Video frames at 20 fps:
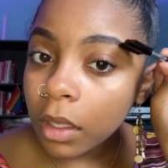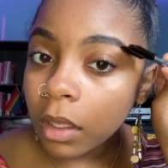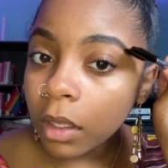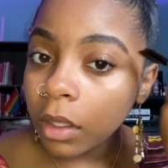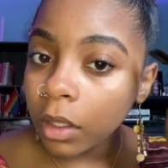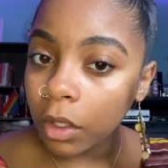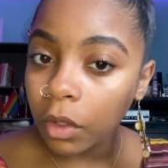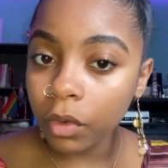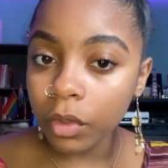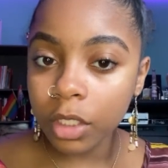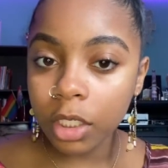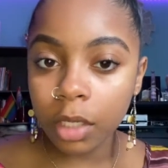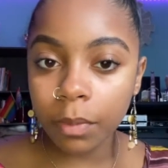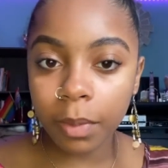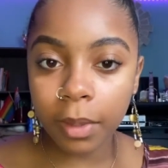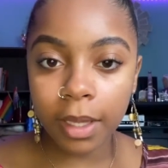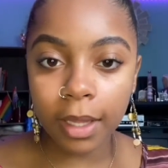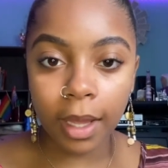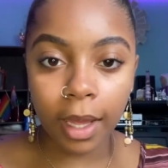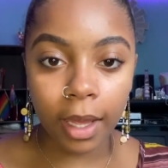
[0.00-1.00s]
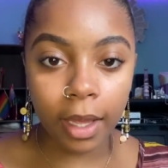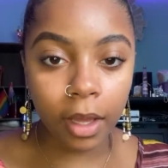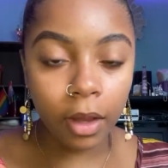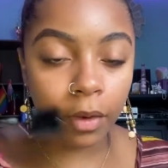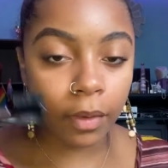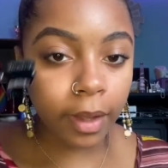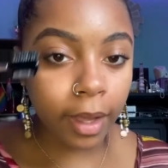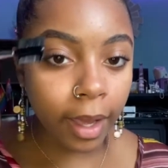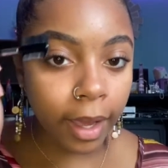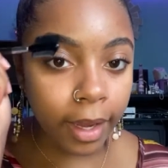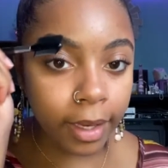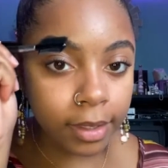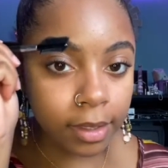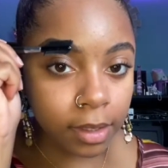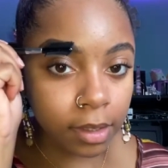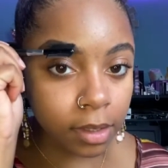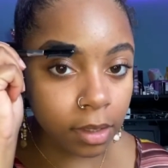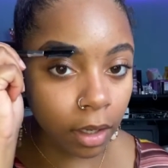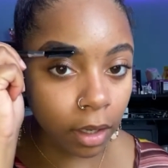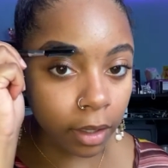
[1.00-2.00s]
you should be a-okay to
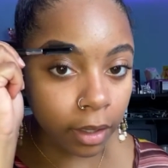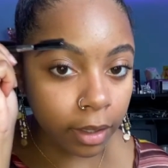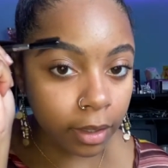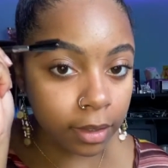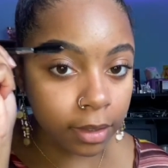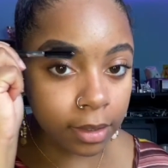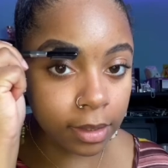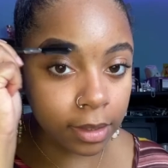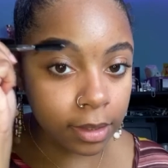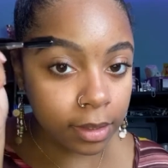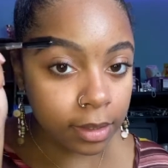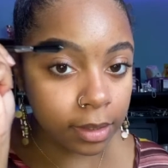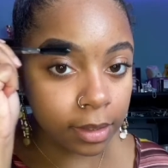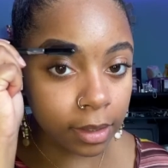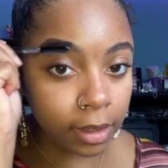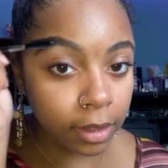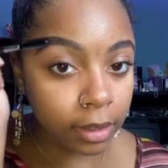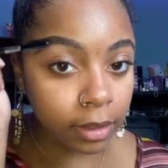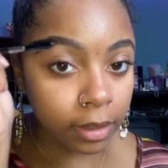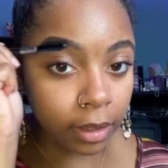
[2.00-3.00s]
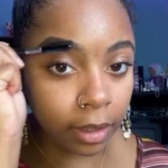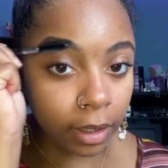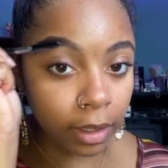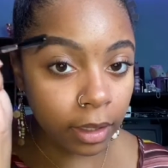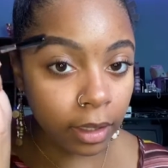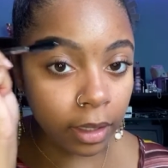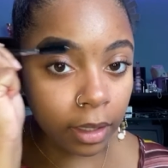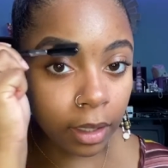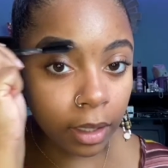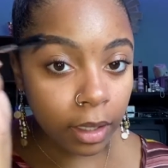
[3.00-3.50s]
start concealing.